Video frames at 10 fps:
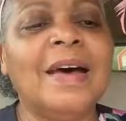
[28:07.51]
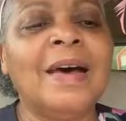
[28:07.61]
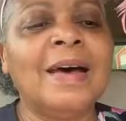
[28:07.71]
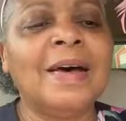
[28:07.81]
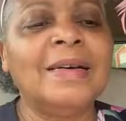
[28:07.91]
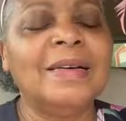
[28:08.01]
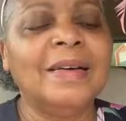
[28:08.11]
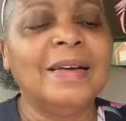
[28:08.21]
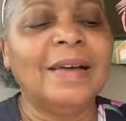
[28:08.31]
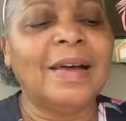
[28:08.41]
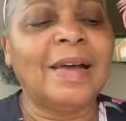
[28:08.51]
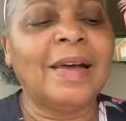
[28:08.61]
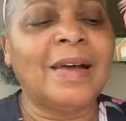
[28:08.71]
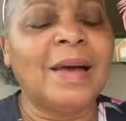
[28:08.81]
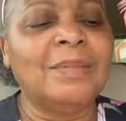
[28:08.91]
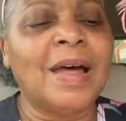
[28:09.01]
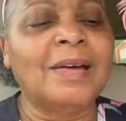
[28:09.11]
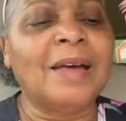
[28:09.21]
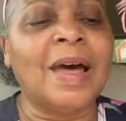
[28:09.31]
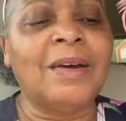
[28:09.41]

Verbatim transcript: Uh, I, am like,